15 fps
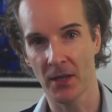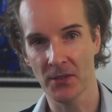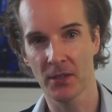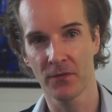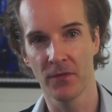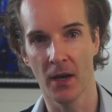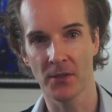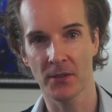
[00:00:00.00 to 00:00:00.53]
That's
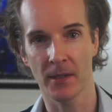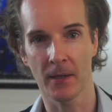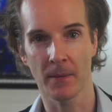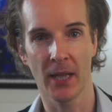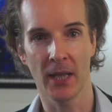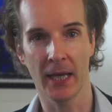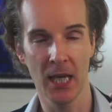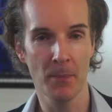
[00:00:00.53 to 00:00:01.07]
the first thing.
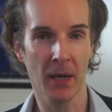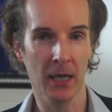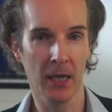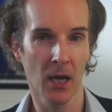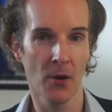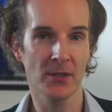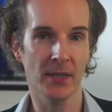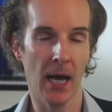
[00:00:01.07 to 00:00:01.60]
So they keep a
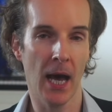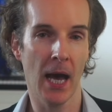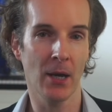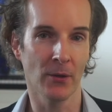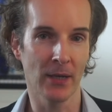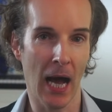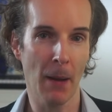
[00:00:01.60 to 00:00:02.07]
close eye on